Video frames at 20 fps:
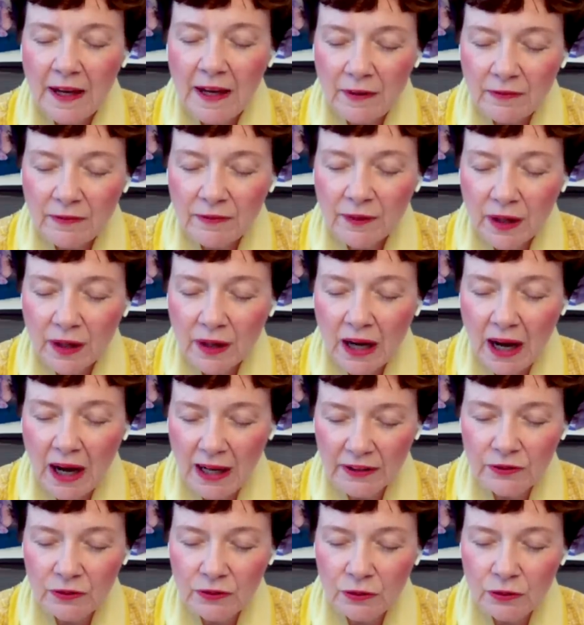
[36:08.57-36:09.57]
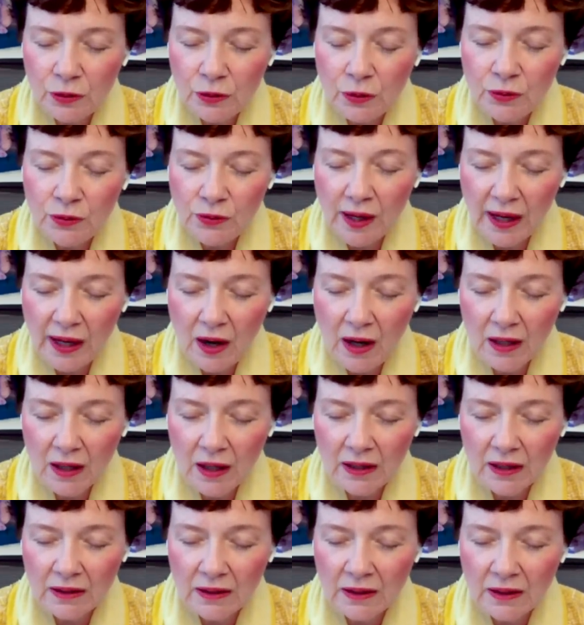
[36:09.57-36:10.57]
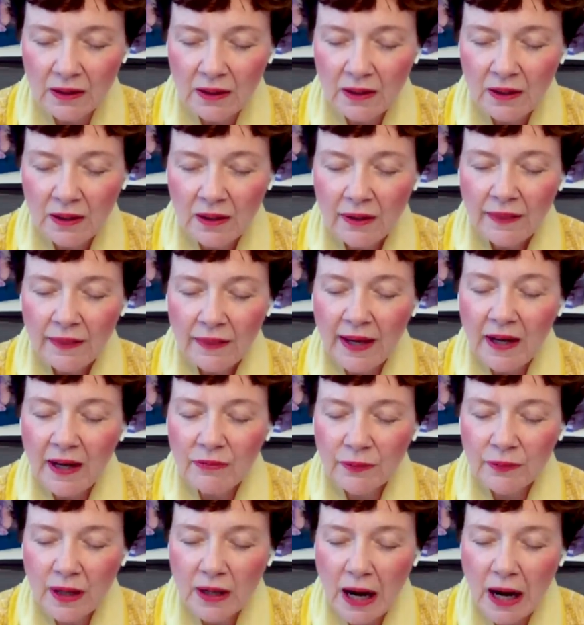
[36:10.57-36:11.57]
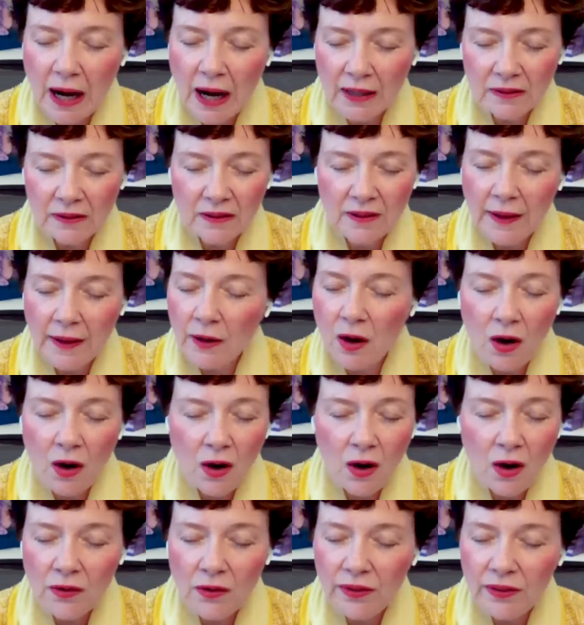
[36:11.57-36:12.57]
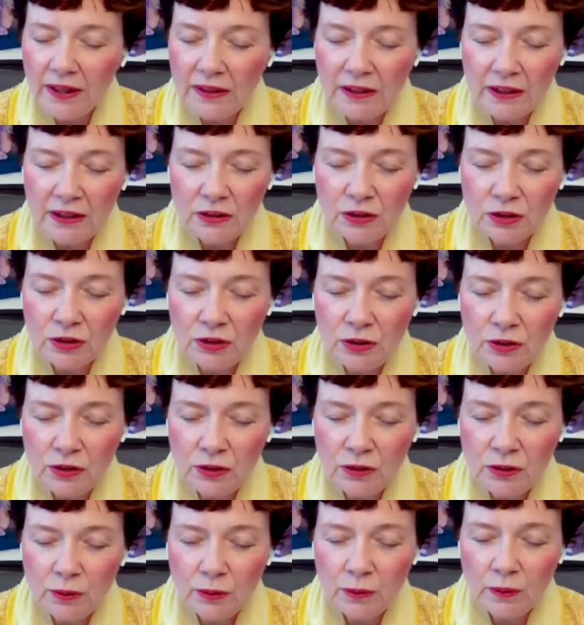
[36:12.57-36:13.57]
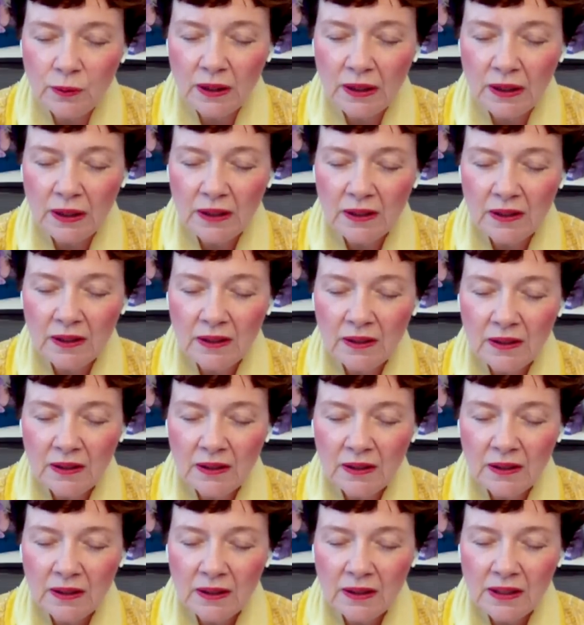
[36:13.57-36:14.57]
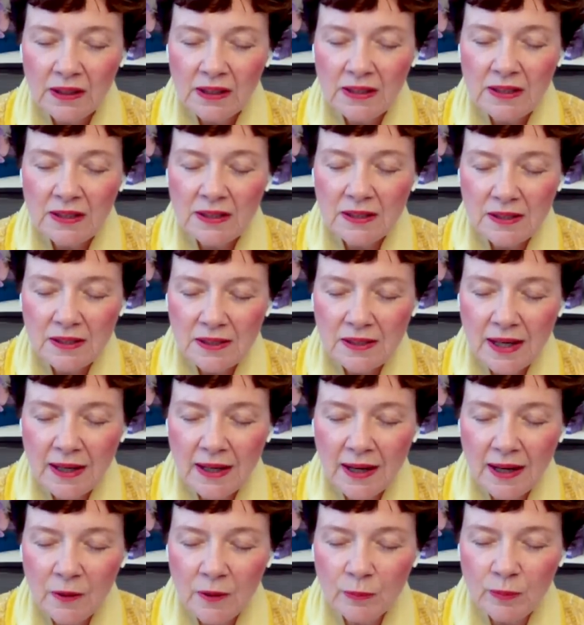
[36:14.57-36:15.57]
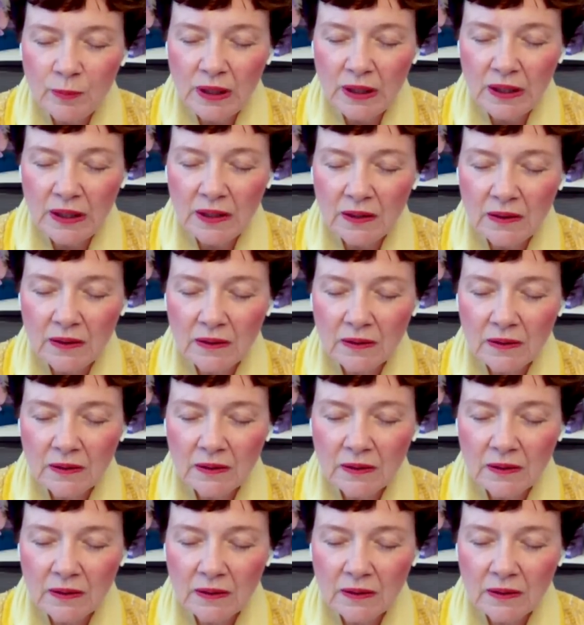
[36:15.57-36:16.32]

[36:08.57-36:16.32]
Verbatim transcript: they have forgotten who they are they have forgotten that all they need to do is to say, Help me.